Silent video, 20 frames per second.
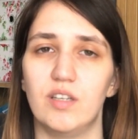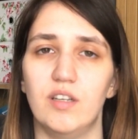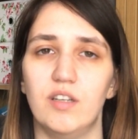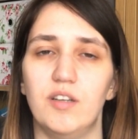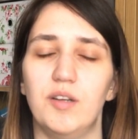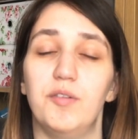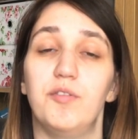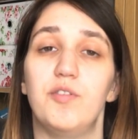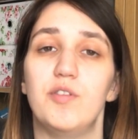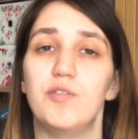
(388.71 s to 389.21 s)

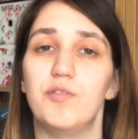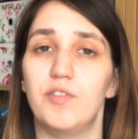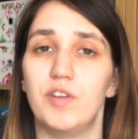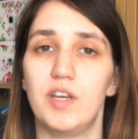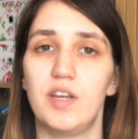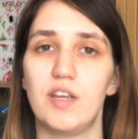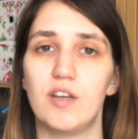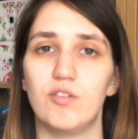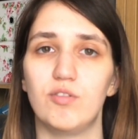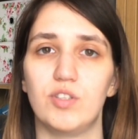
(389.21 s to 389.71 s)
a few
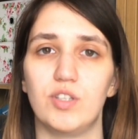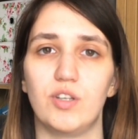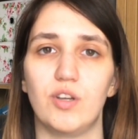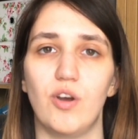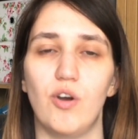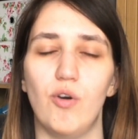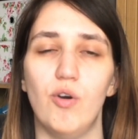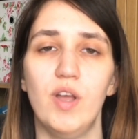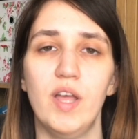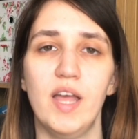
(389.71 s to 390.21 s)
videos
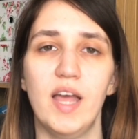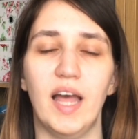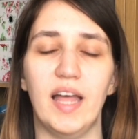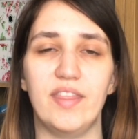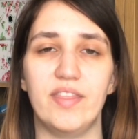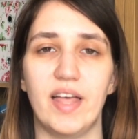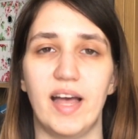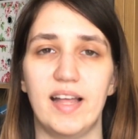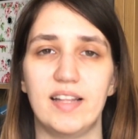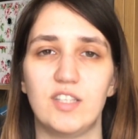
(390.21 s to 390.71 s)
ago,
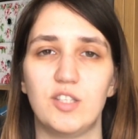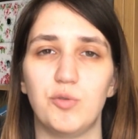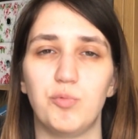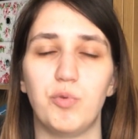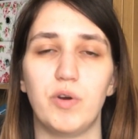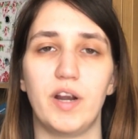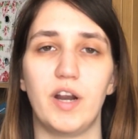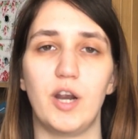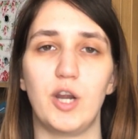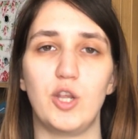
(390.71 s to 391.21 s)
and that's
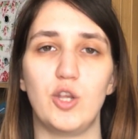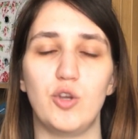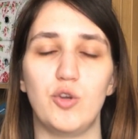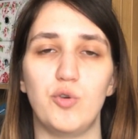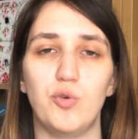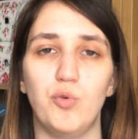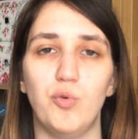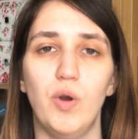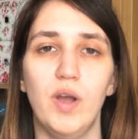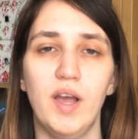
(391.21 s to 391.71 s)
where
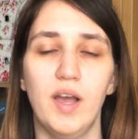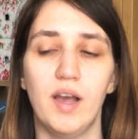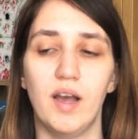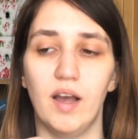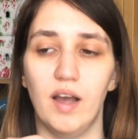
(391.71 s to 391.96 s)
you